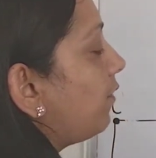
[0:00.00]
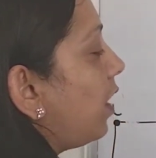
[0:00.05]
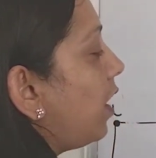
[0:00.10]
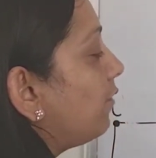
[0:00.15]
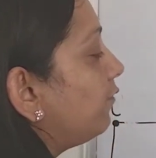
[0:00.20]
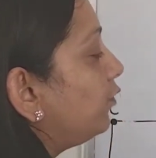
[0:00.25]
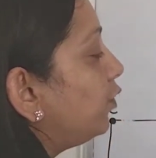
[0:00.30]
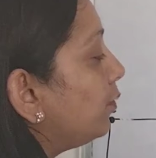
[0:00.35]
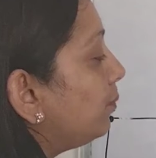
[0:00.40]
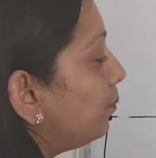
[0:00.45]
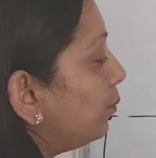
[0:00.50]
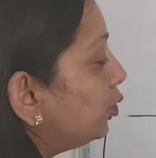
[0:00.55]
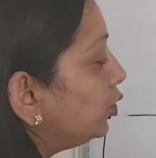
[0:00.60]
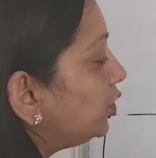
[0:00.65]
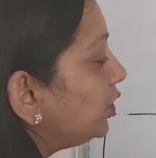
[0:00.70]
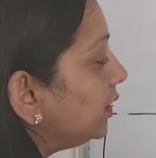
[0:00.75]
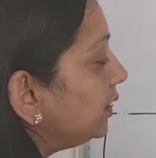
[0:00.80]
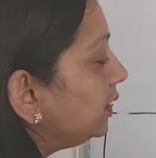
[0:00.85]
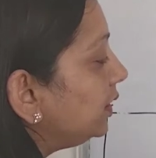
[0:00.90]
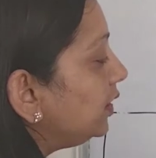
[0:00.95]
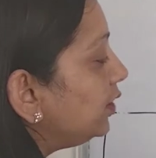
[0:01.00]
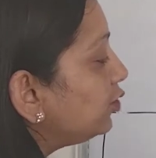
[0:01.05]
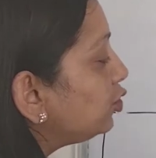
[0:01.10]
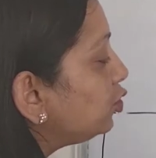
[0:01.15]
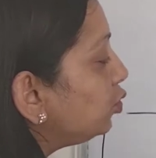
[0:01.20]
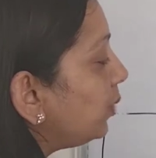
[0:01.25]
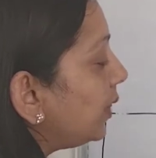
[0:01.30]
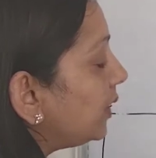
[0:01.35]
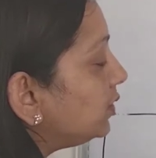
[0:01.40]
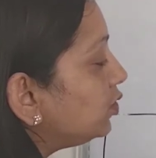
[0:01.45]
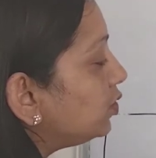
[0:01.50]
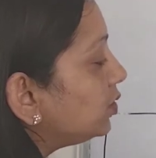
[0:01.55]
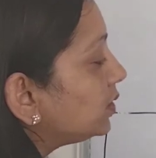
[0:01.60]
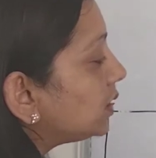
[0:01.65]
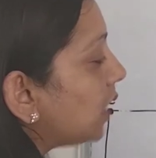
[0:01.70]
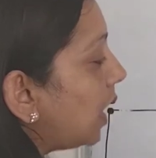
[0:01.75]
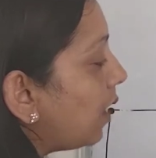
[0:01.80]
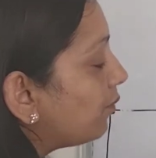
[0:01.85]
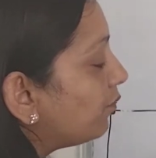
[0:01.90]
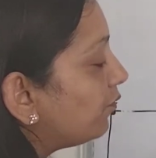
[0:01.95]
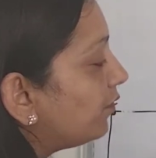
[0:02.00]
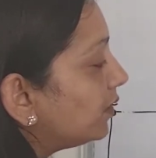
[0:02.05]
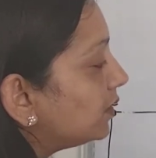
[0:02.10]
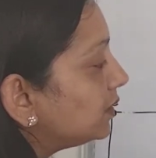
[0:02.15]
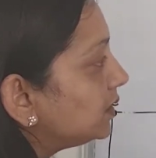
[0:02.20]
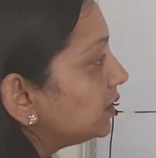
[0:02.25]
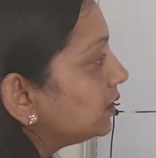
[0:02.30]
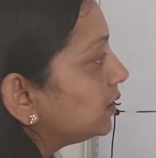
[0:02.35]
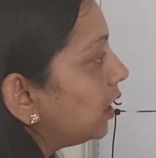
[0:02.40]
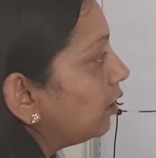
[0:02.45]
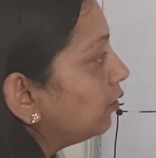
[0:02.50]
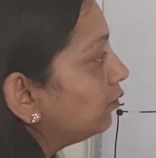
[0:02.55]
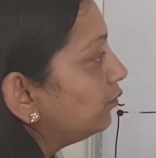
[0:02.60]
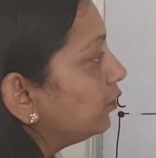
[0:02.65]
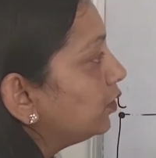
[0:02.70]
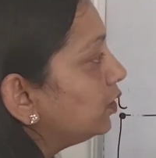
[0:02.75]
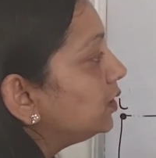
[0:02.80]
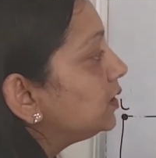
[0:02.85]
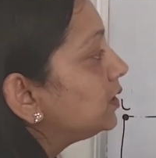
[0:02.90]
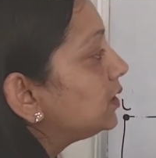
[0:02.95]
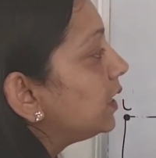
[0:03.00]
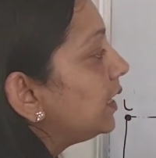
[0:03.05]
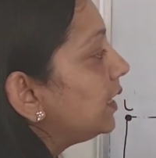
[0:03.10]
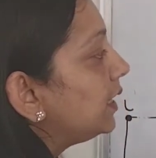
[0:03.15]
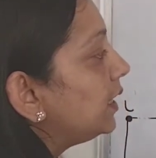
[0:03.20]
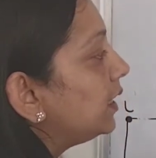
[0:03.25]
after pushing these two edges upwards and downwards,